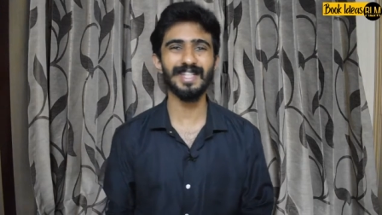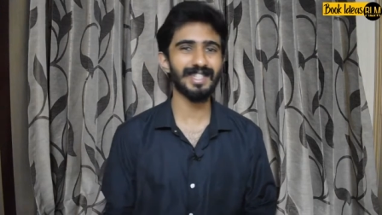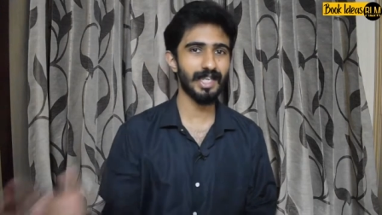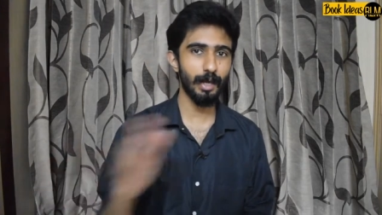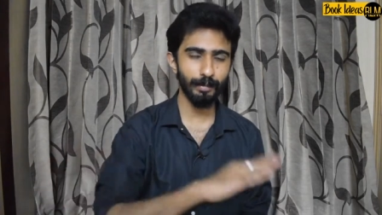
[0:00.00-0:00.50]

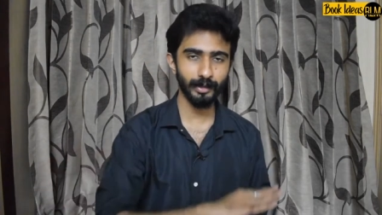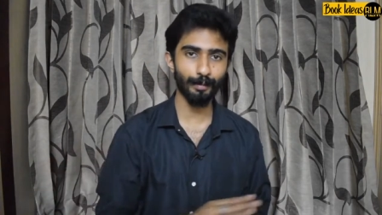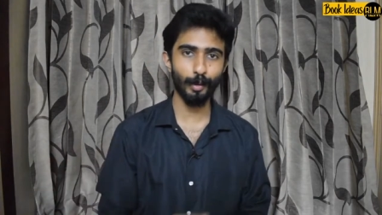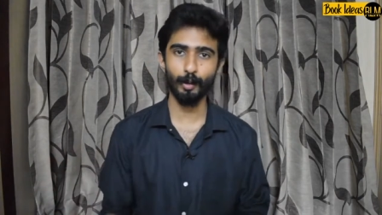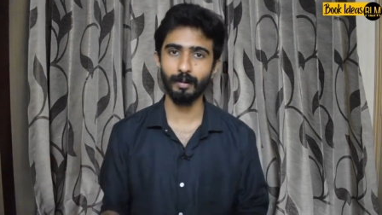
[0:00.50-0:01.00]
escaping the
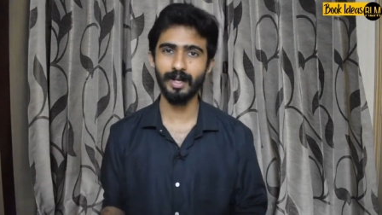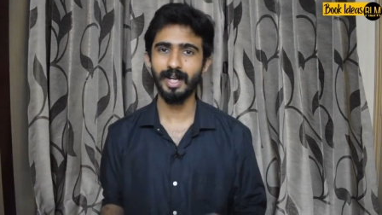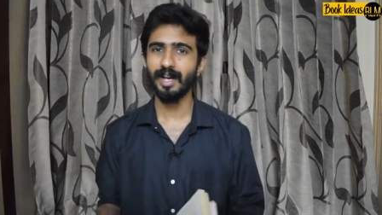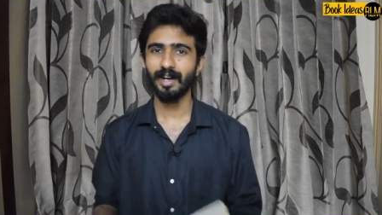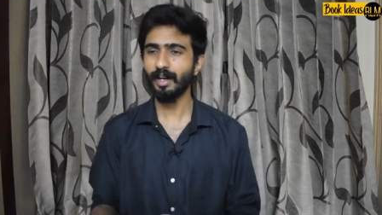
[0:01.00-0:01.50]
problem.
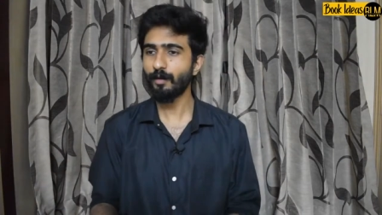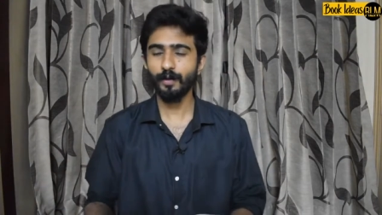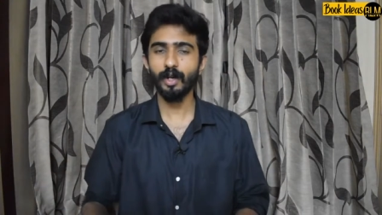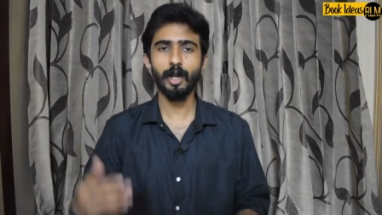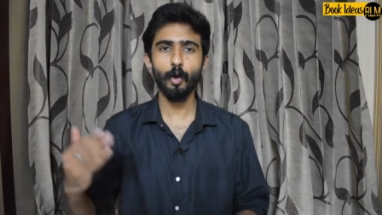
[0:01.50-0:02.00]
Try to
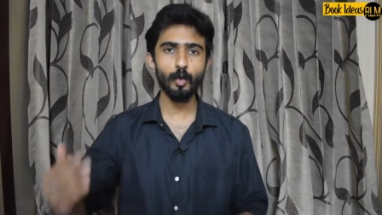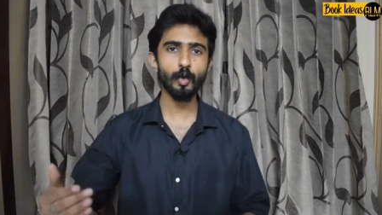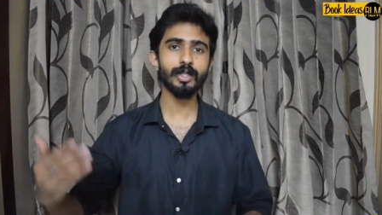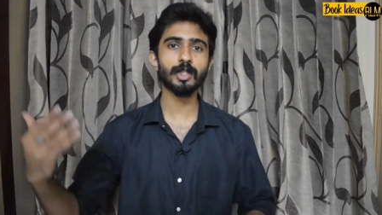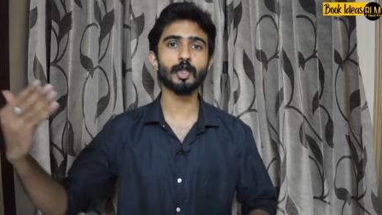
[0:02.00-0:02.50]
figure out how you
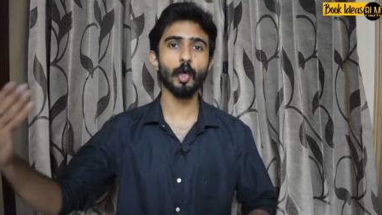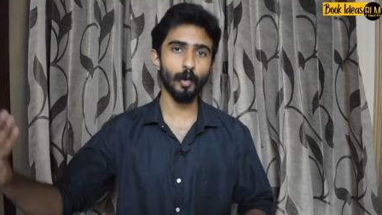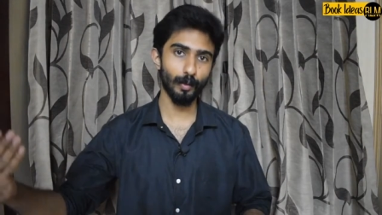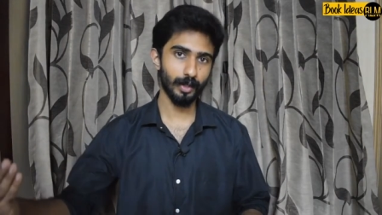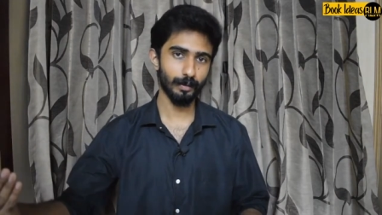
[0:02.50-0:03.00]
can
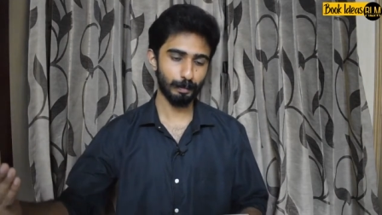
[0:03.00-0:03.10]
solve it.